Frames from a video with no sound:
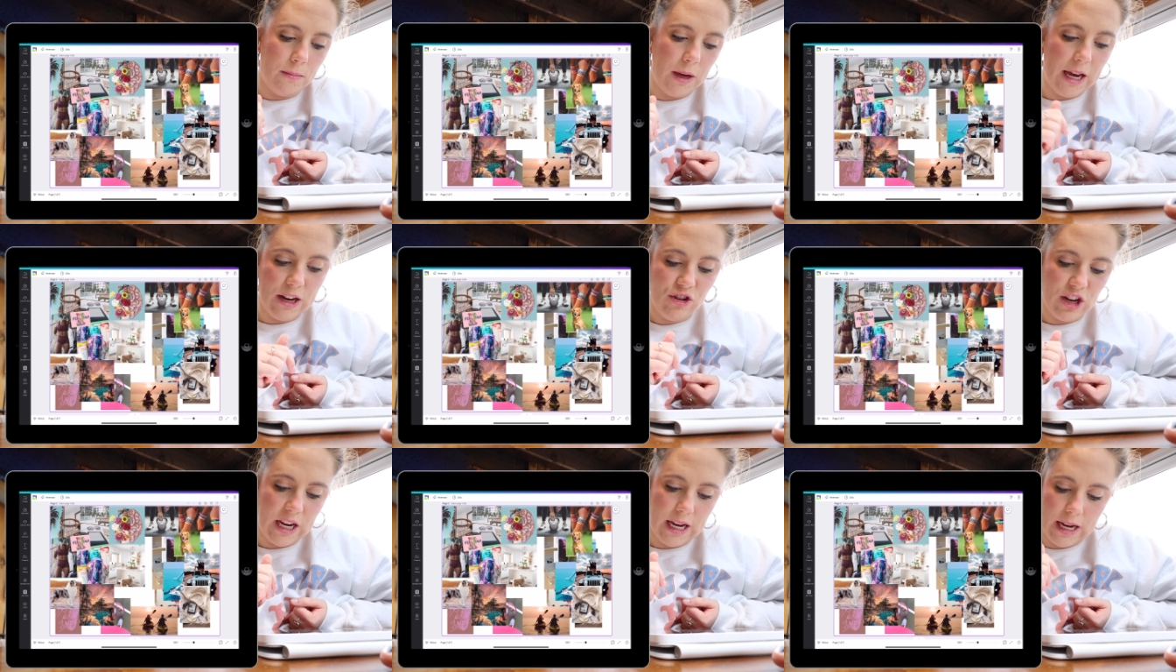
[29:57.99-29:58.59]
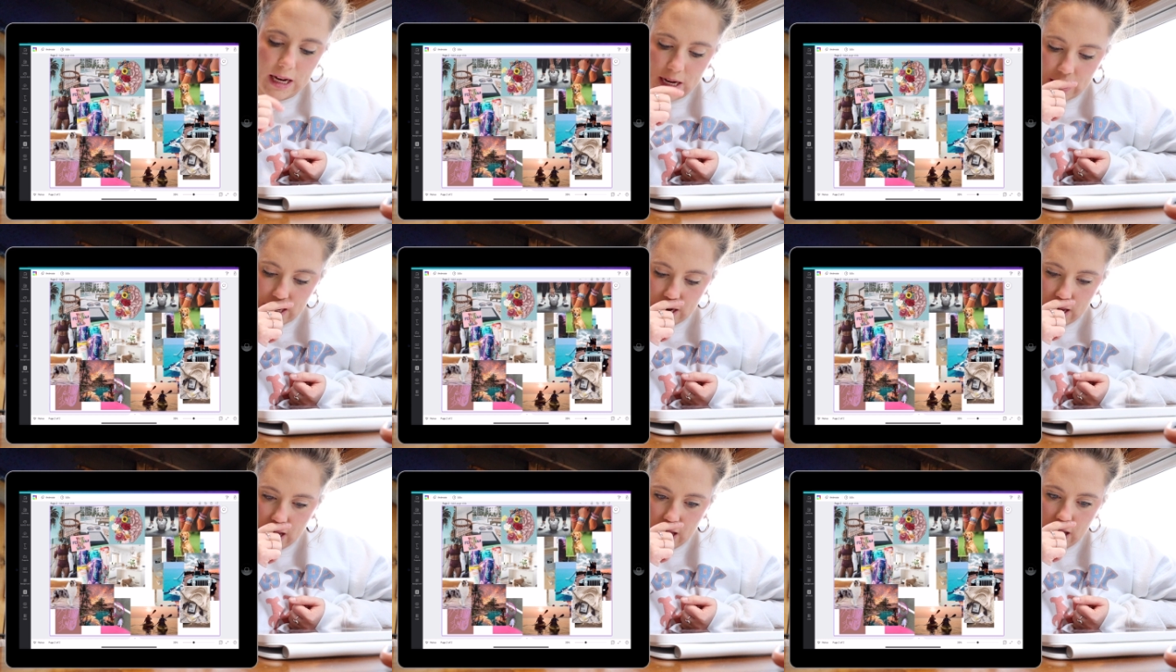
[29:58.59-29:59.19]
kitchen,
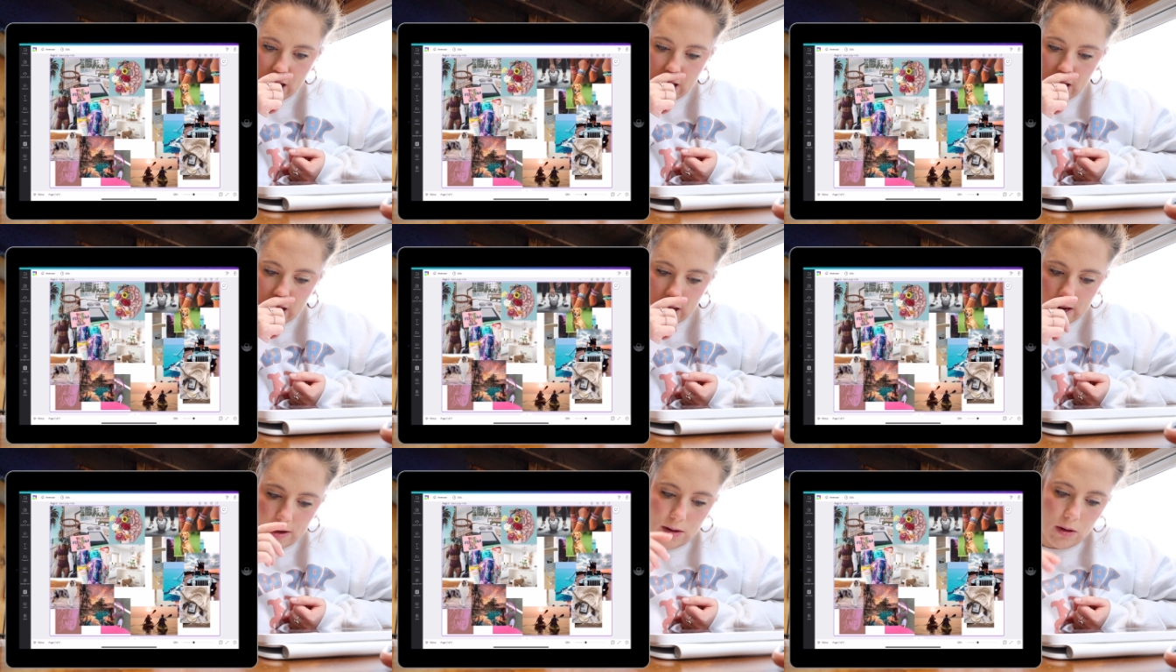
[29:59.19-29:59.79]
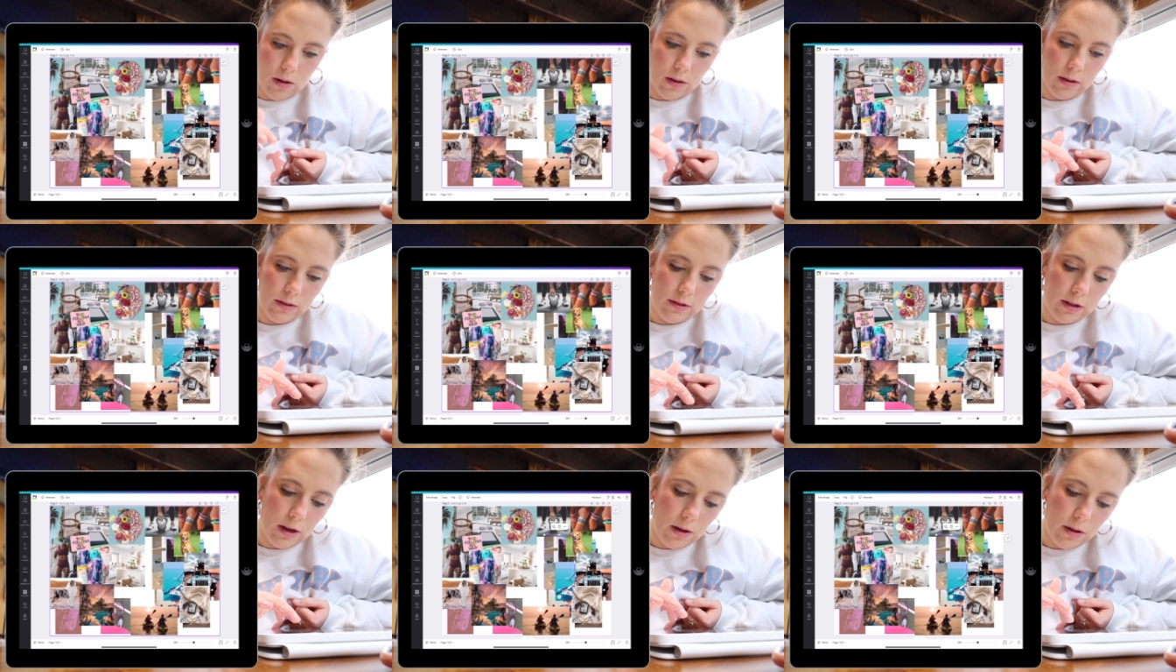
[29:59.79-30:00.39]
and
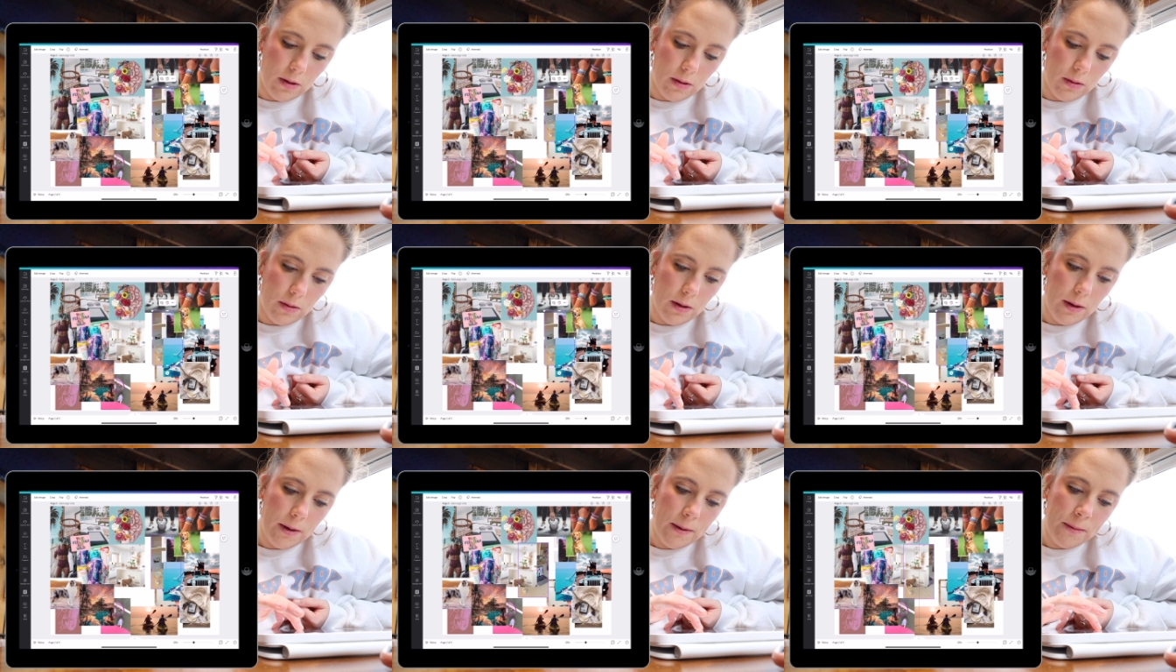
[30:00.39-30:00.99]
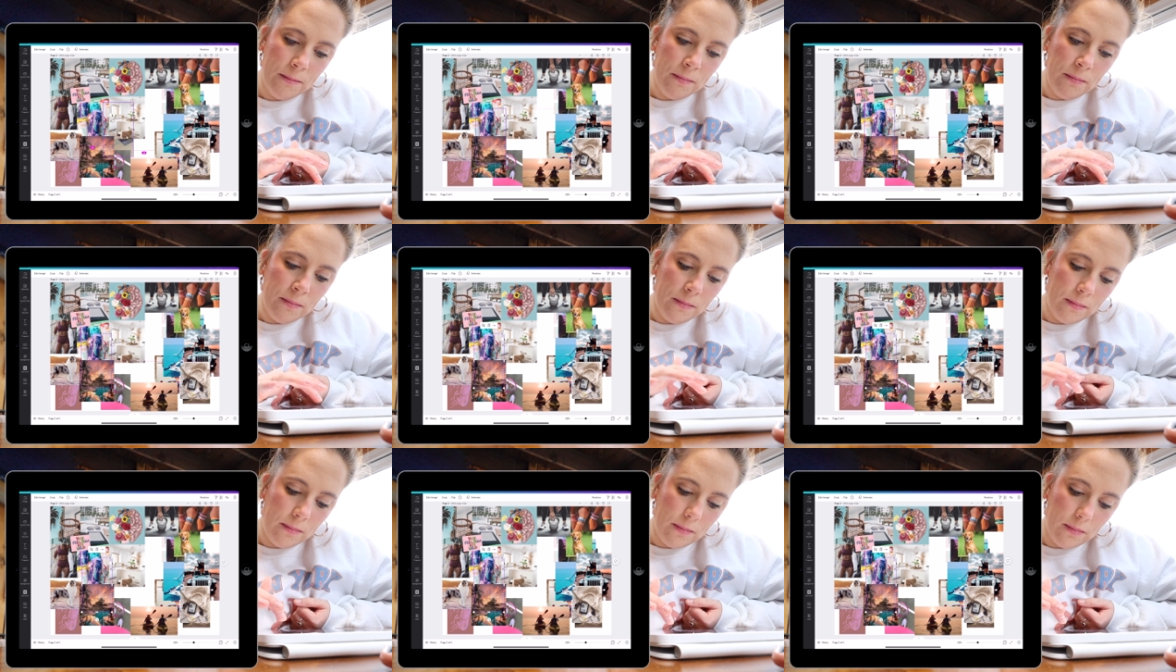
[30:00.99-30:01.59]
also
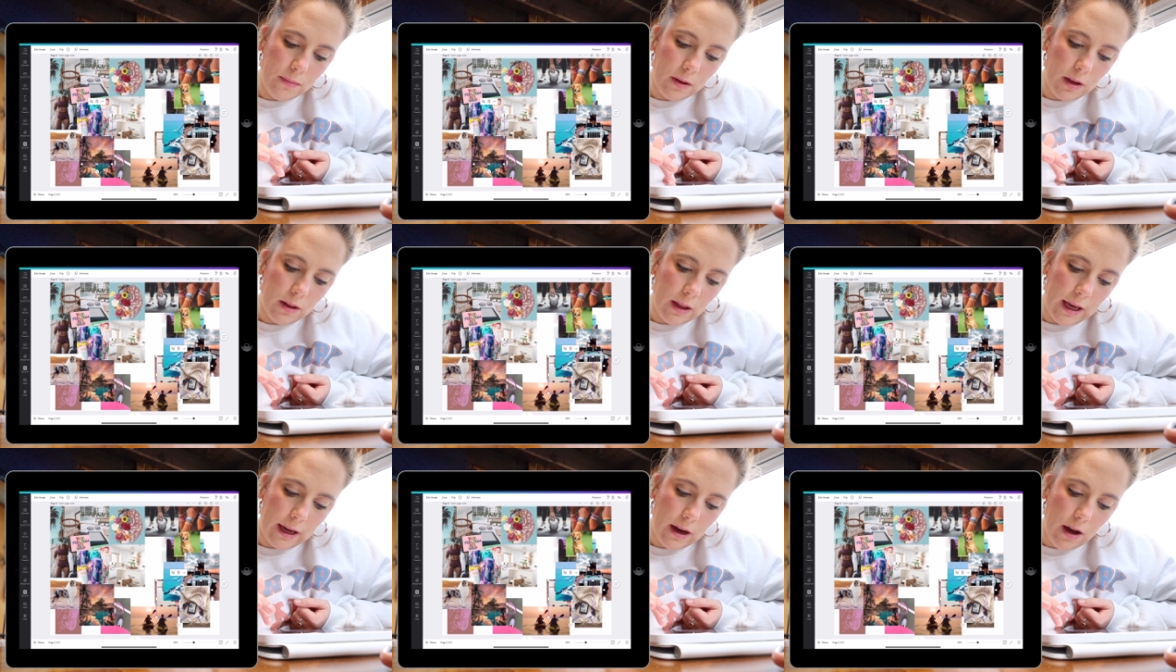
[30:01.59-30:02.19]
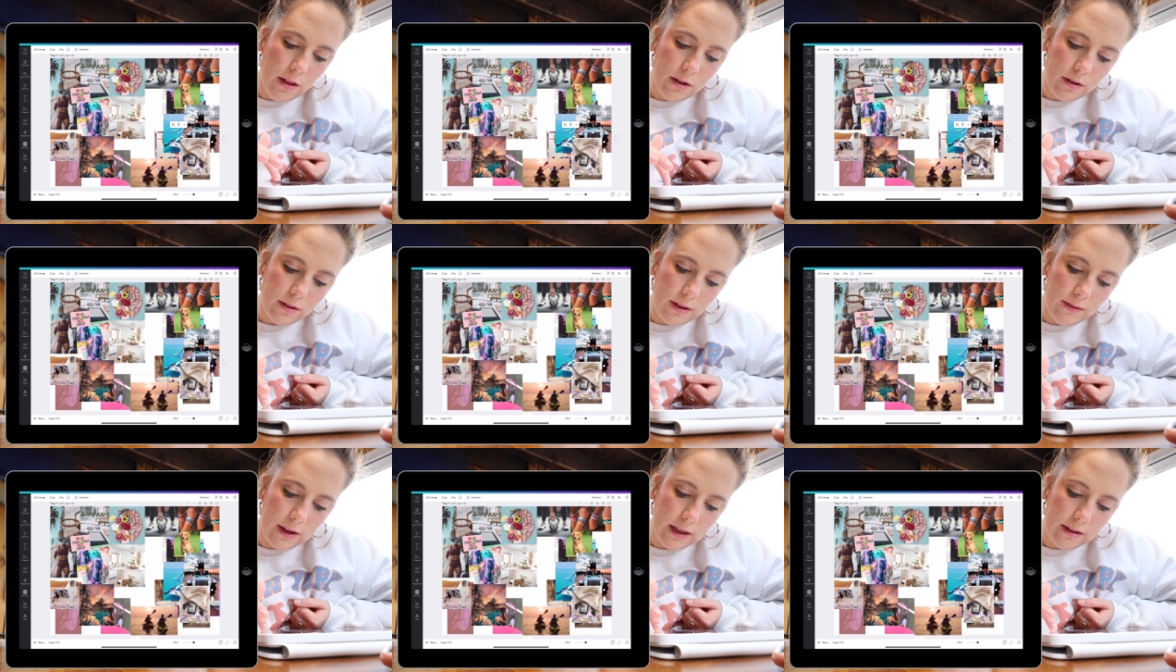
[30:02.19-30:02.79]
like other
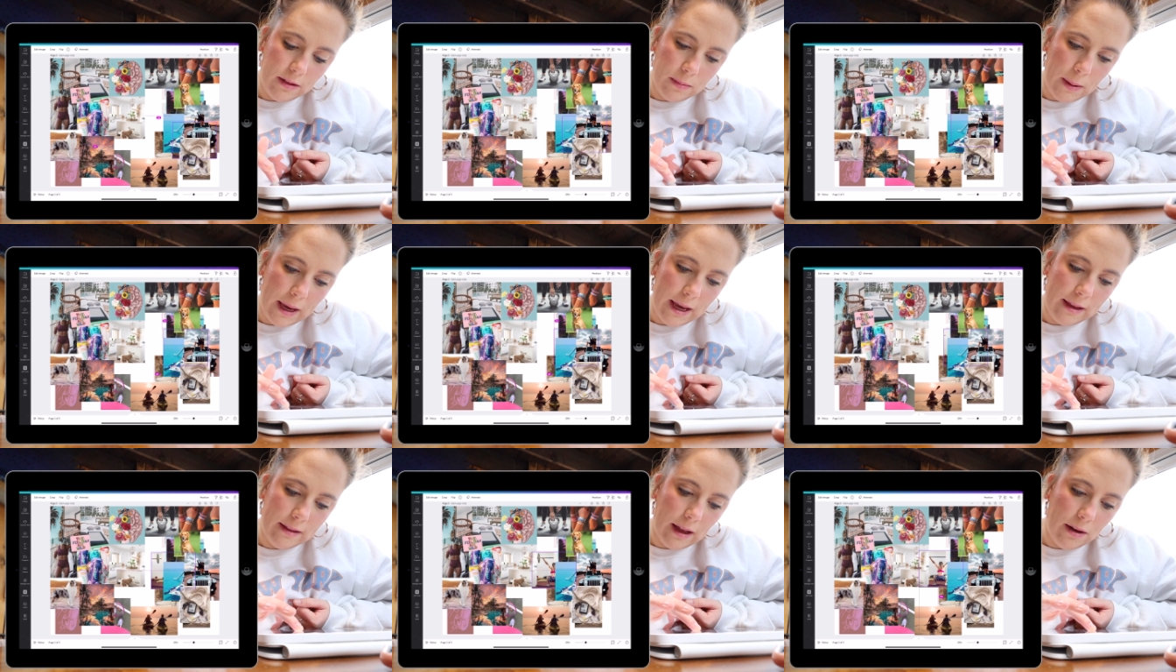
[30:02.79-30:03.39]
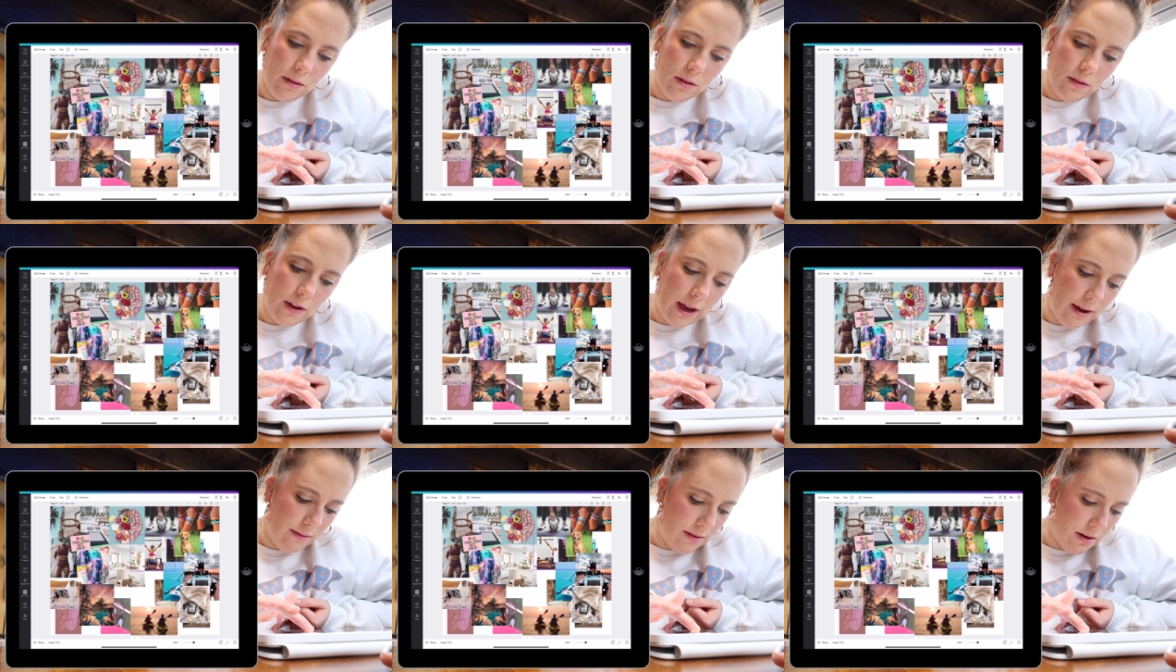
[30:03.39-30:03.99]
living space. I don't know if I
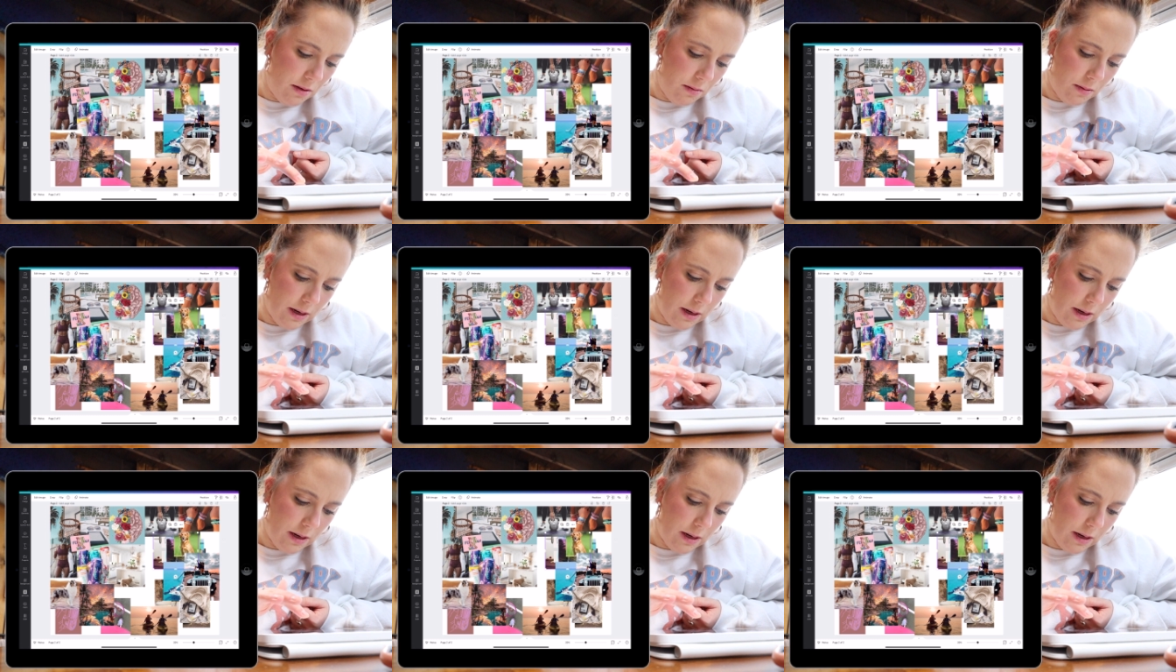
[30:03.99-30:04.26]
have another